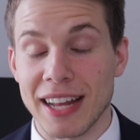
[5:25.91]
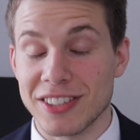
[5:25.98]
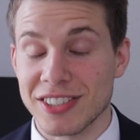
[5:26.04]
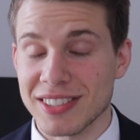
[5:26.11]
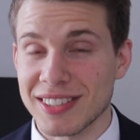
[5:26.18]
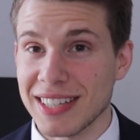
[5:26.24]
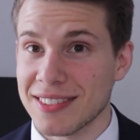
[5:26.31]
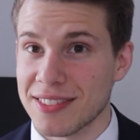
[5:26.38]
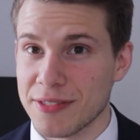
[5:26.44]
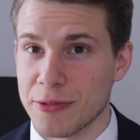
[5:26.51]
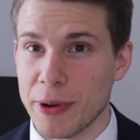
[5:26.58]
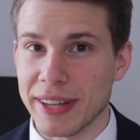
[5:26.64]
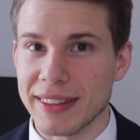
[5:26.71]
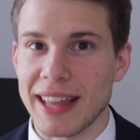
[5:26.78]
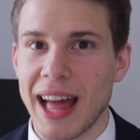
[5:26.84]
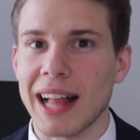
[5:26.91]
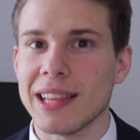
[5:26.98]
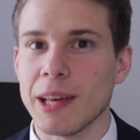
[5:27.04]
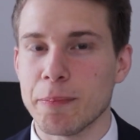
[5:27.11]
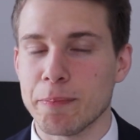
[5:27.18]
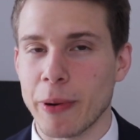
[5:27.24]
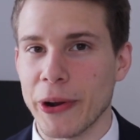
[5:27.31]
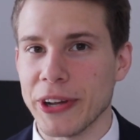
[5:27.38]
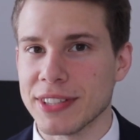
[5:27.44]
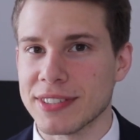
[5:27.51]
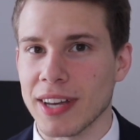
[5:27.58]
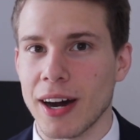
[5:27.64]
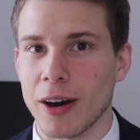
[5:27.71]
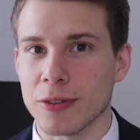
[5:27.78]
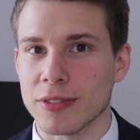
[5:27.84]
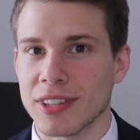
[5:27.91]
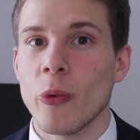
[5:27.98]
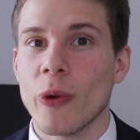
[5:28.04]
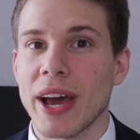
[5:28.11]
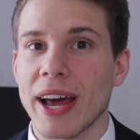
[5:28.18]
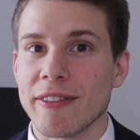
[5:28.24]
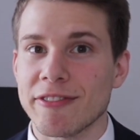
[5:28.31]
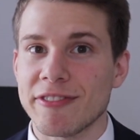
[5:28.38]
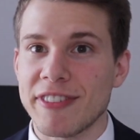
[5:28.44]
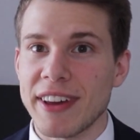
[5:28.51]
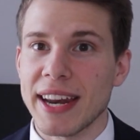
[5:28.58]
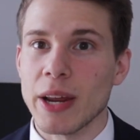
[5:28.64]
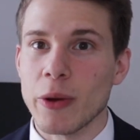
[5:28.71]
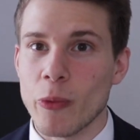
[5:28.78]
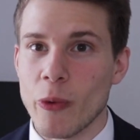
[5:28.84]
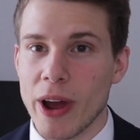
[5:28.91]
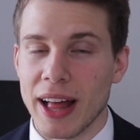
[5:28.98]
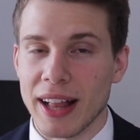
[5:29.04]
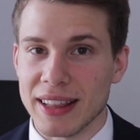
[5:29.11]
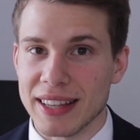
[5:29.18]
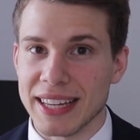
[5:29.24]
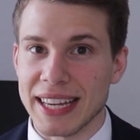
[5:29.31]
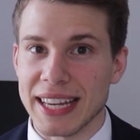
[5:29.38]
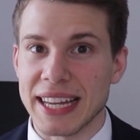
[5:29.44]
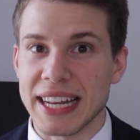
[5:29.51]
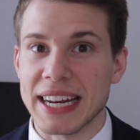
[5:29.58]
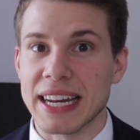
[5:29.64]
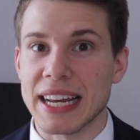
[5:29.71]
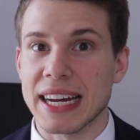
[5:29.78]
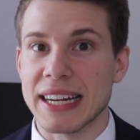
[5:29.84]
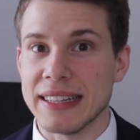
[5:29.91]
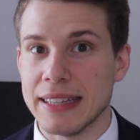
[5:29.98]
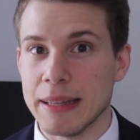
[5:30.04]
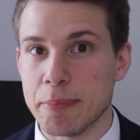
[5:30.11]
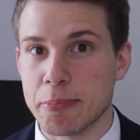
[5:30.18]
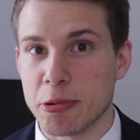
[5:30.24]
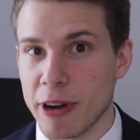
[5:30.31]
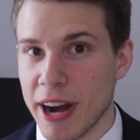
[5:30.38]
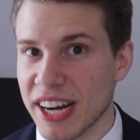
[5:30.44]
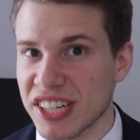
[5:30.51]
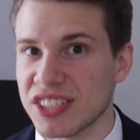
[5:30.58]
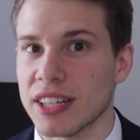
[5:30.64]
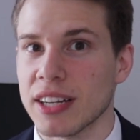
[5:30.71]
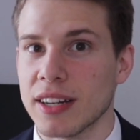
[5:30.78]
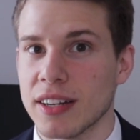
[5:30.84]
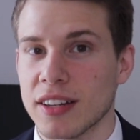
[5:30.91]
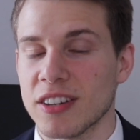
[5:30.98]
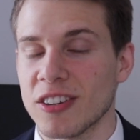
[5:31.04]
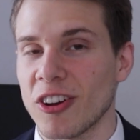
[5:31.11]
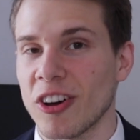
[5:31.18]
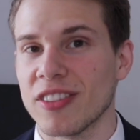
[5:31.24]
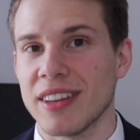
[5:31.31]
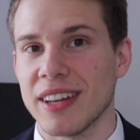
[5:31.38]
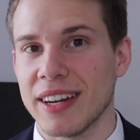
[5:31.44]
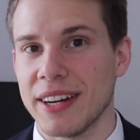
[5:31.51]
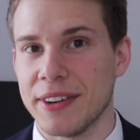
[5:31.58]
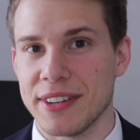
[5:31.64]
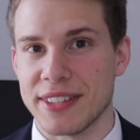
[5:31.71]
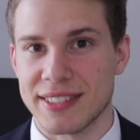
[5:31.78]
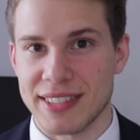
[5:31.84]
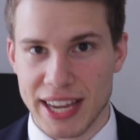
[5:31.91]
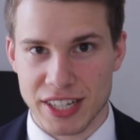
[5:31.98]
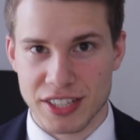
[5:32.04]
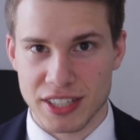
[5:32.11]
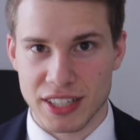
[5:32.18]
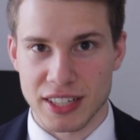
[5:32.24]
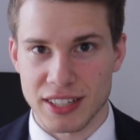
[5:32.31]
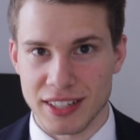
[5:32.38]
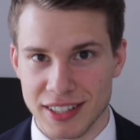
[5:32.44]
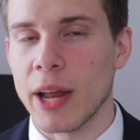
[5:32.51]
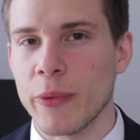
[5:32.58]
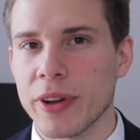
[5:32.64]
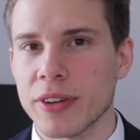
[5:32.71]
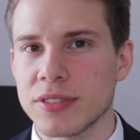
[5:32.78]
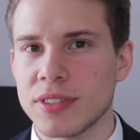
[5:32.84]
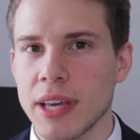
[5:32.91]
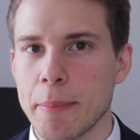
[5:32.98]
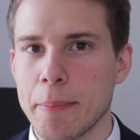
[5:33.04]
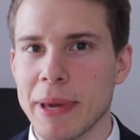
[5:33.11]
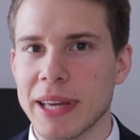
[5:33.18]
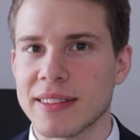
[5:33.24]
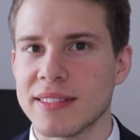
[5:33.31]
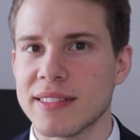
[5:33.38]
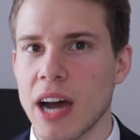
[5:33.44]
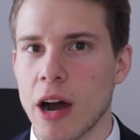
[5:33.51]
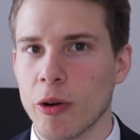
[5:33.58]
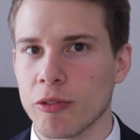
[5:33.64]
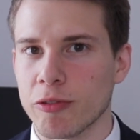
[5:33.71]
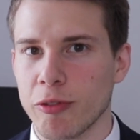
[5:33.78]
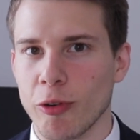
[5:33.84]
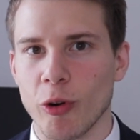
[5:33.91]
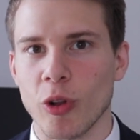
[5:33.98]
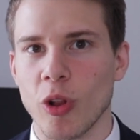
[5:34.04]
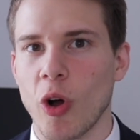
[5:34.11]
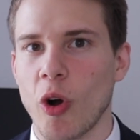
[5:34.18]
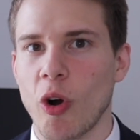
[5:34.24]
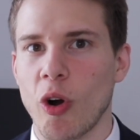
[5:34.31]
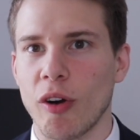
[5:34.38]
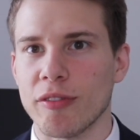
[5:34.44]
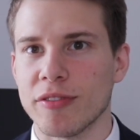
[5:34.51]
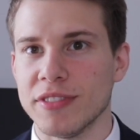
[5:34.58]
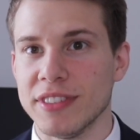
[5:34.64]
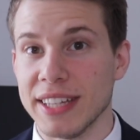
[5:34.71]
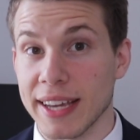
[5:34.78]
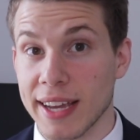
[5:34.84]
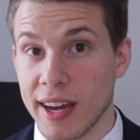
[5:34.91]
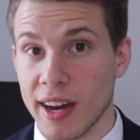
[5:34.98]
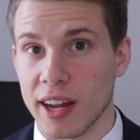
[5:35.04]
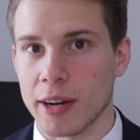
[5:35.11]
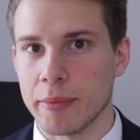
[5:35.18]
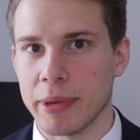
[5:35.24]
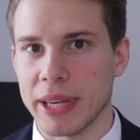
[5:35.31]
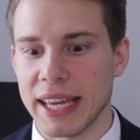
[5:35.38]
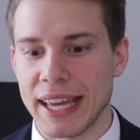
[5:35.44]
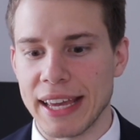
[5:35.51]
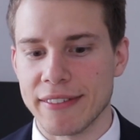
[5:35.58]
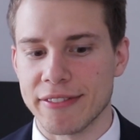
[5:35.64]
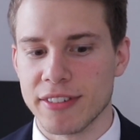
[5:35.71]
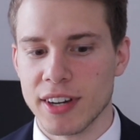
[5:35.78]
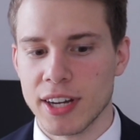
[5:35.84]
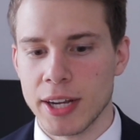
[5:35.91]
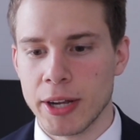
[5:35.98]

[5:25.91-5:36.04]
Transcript: just as Ray Dalio points out, we are very well in a depression, not a recession. And we could see a big downfall of the economy if